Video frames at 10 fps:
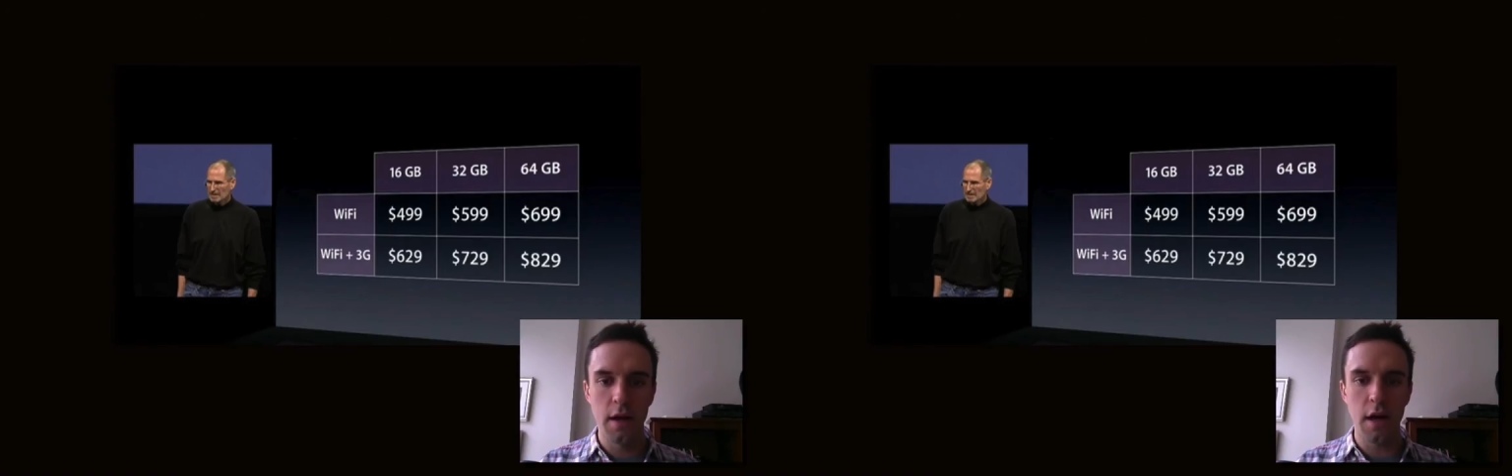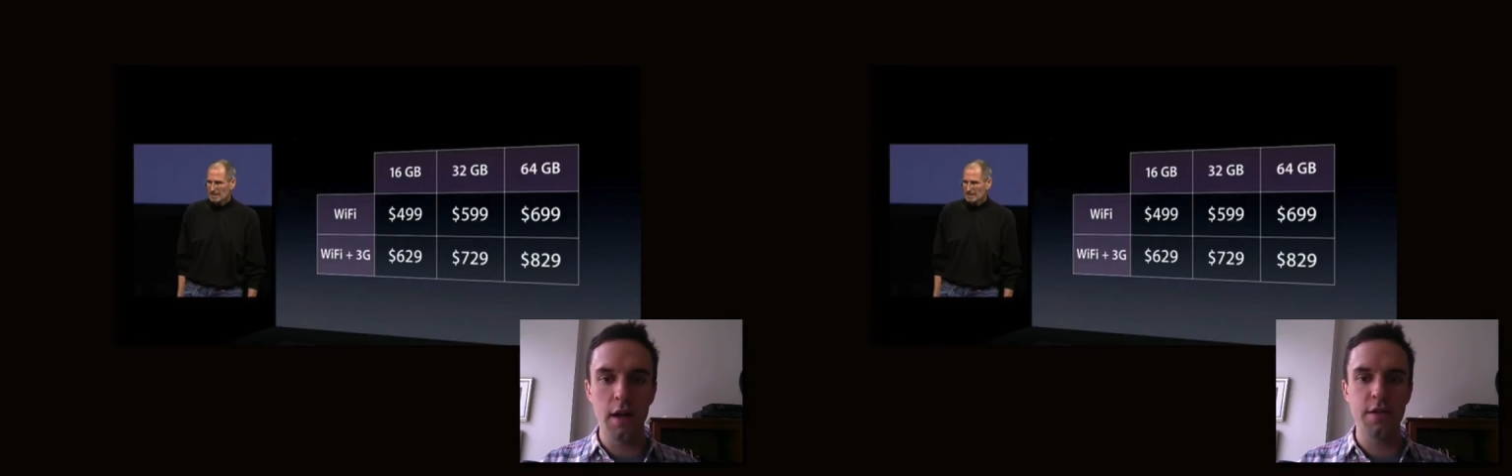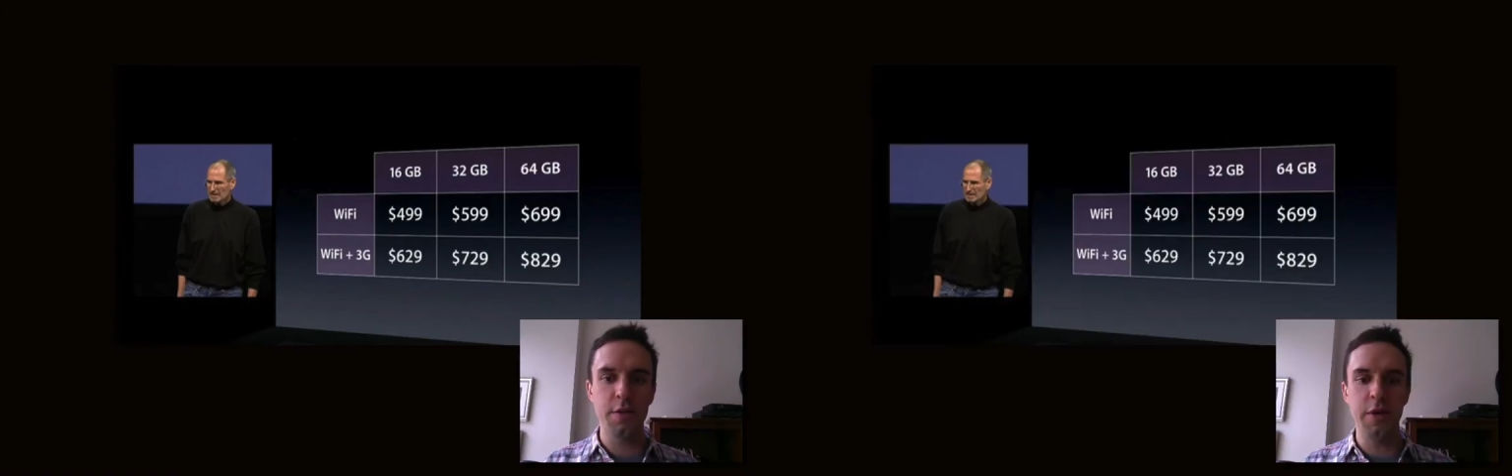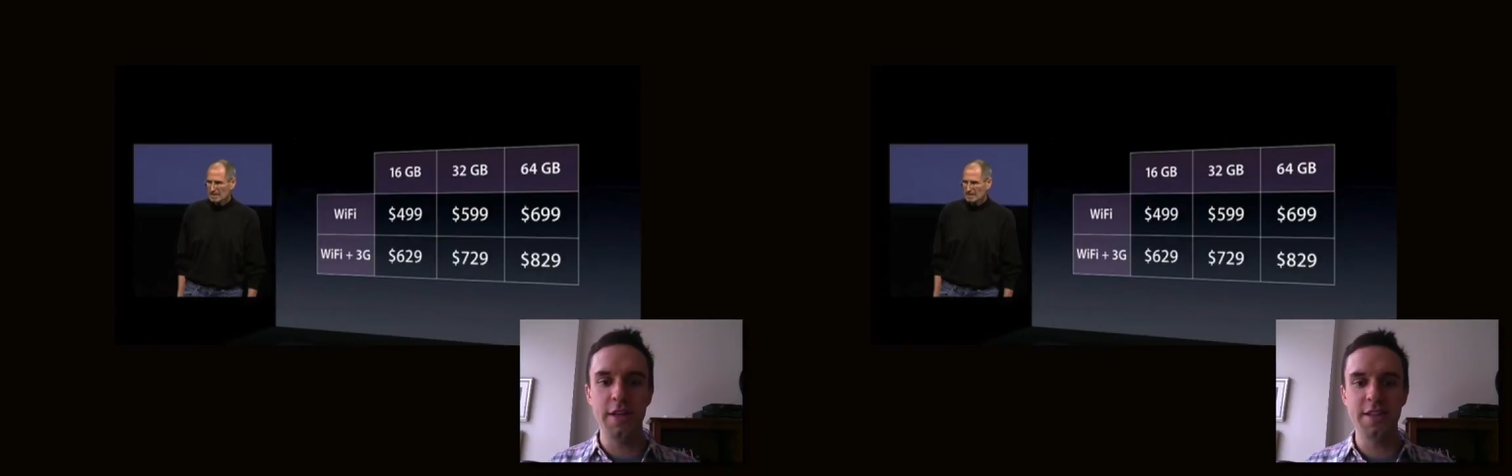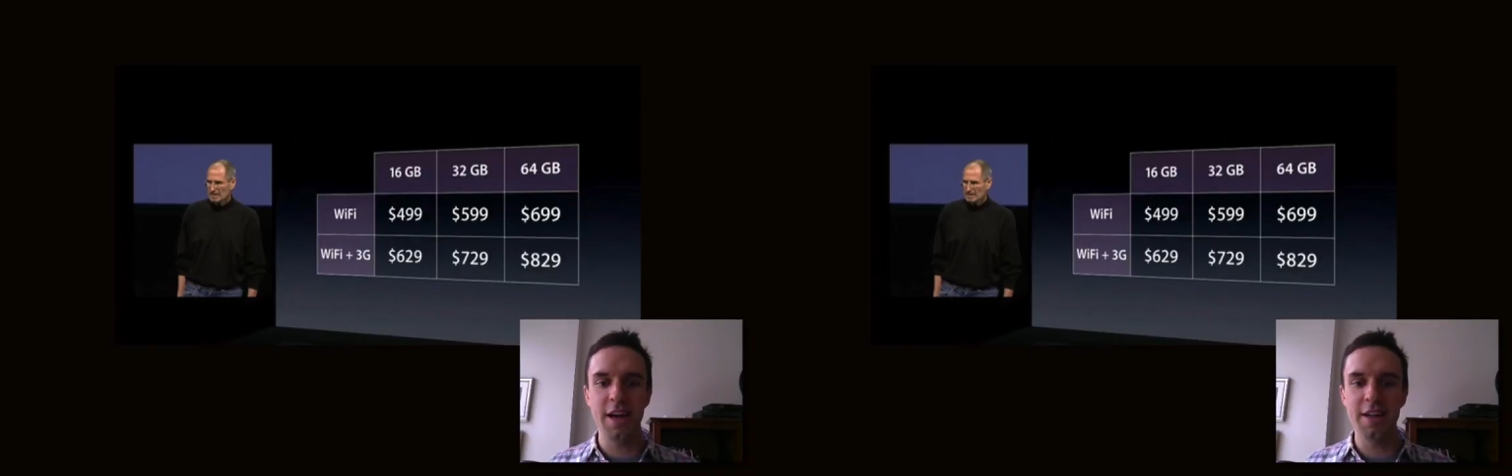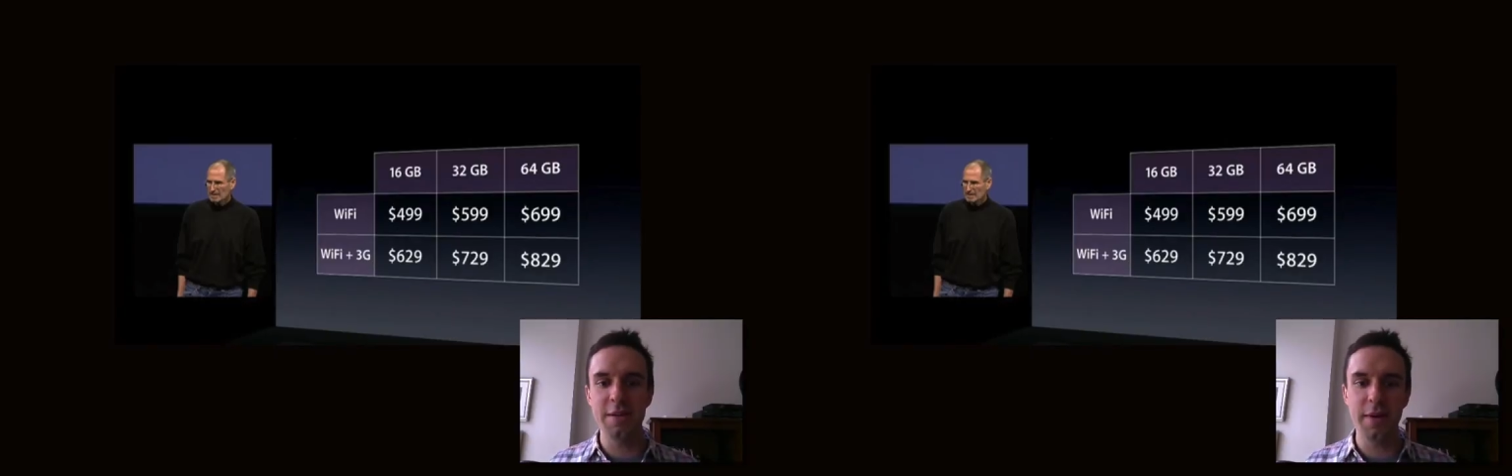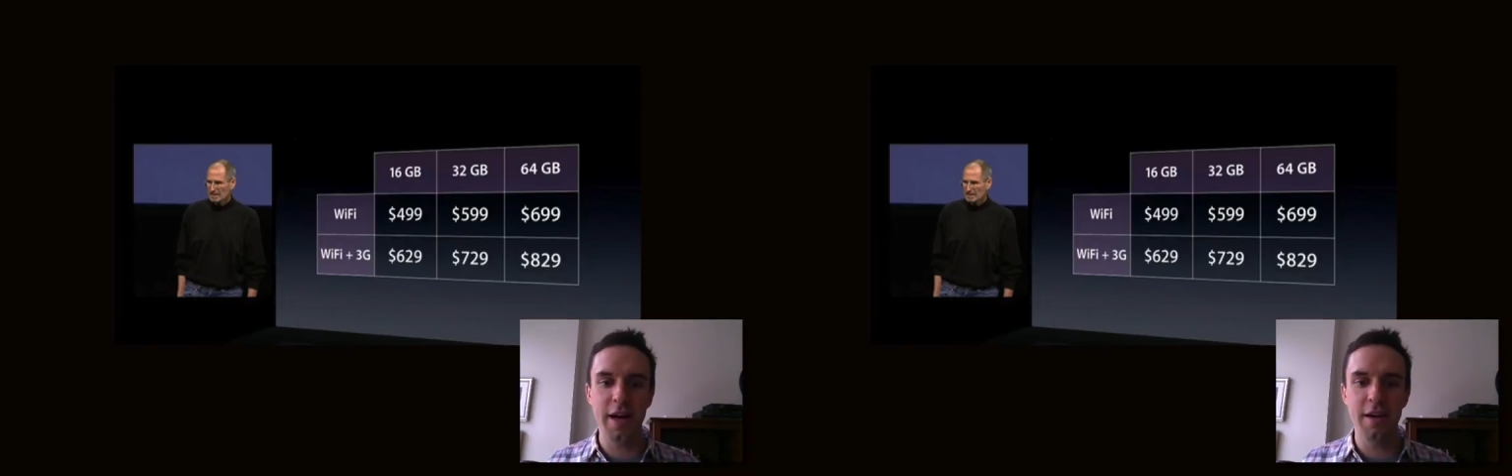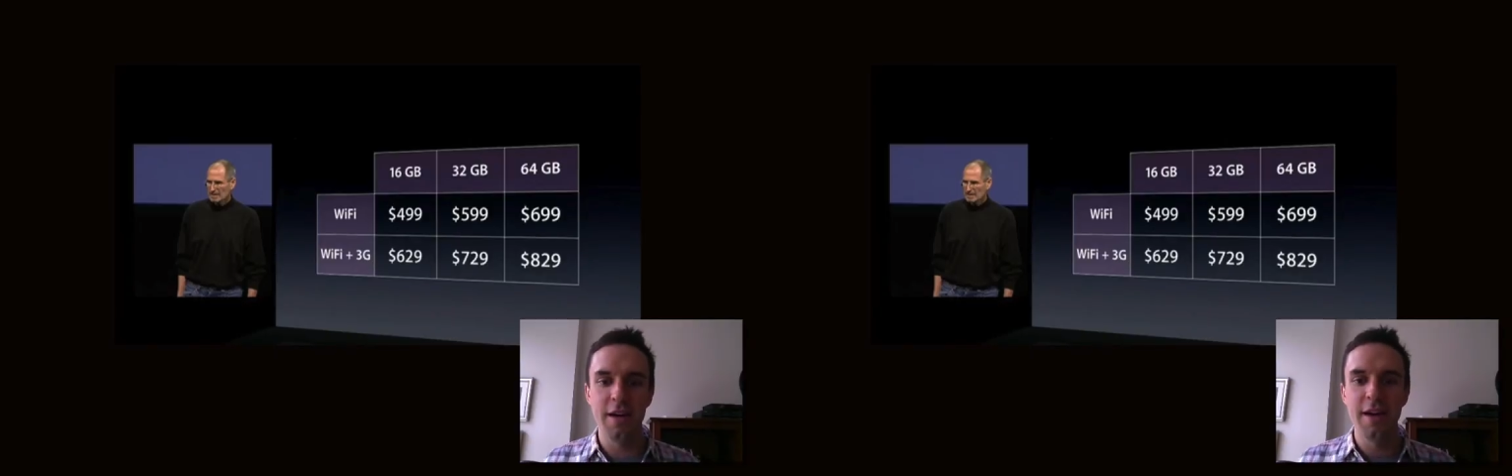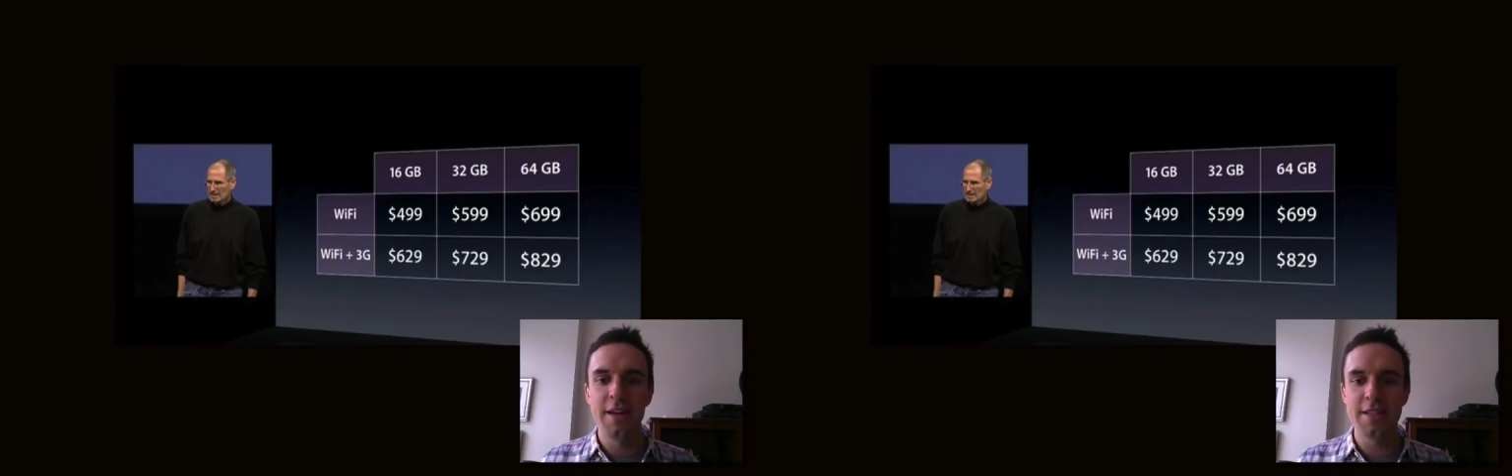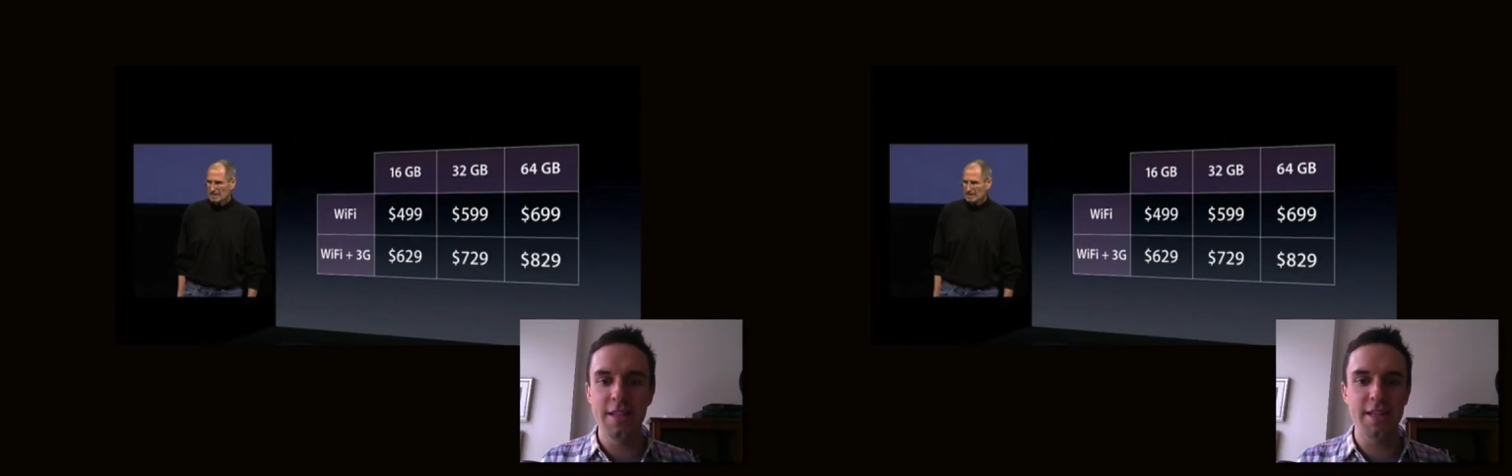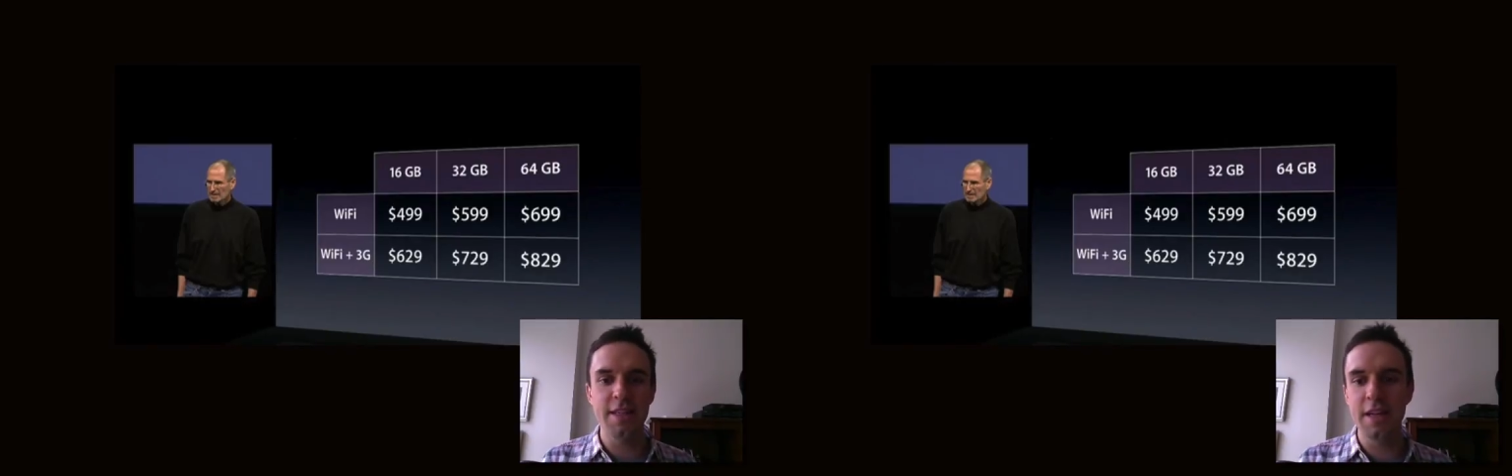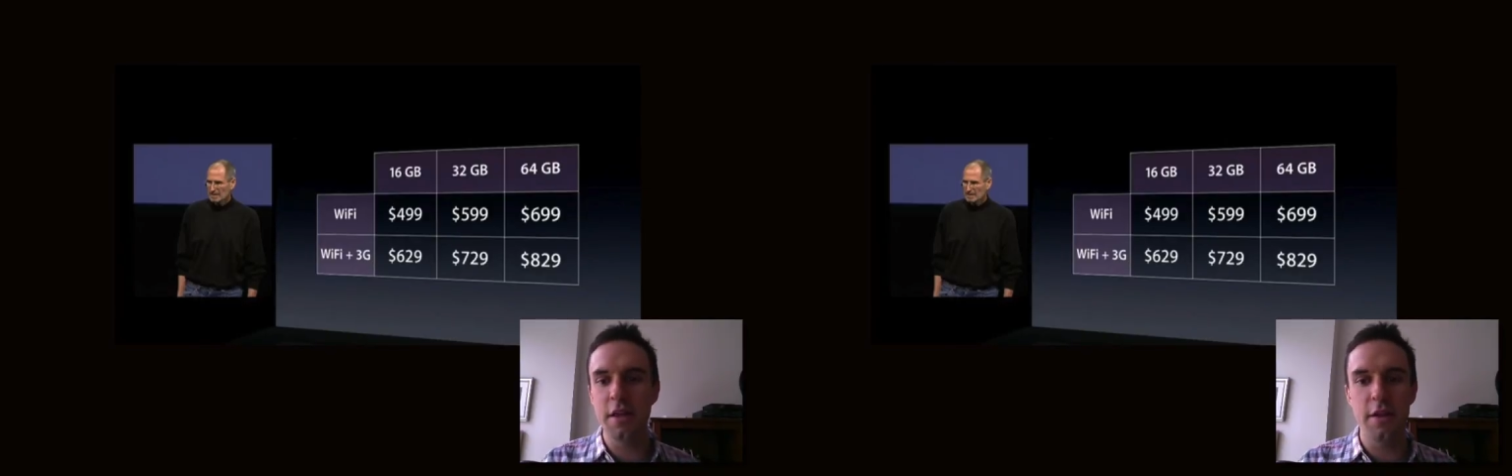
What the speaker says: Also, when he talked about 16,